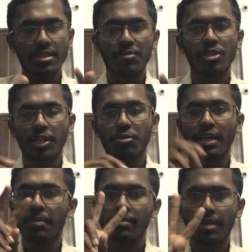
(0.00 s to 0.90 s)
and subjective
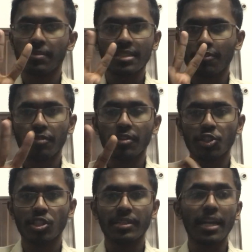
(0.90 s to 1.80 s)
type, that means after
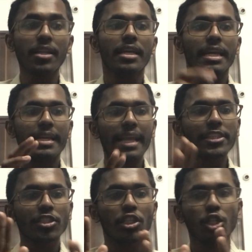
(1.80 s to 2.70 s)
finishing that,
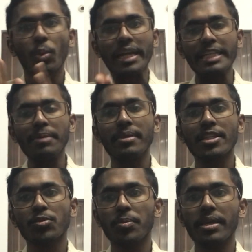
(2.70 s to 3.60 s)
next 20
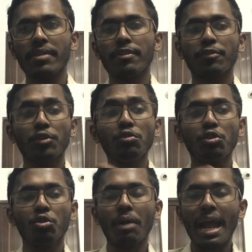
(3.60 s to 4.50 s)
minutes would be given for you
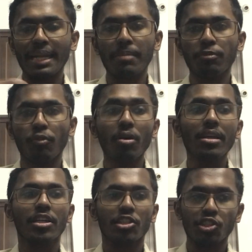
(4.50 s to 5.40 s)
to attempt for
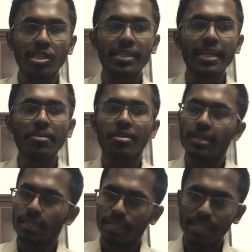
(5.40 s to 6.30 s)
GK,
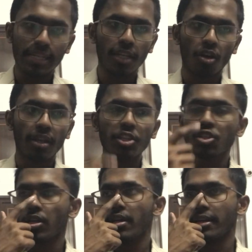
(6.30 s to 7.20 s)
legal
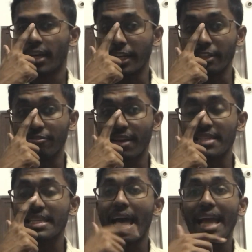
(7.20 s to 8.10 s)
knowledge, current
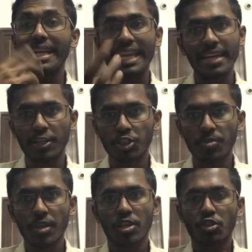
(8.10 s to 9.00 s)
affairs, and English.
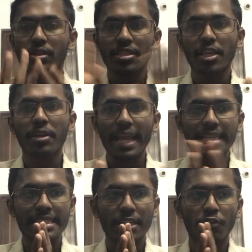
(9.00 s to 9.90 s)
So these are your
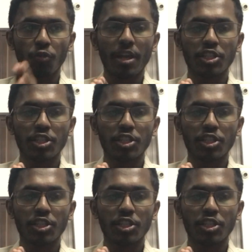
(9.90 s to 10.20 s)
next set of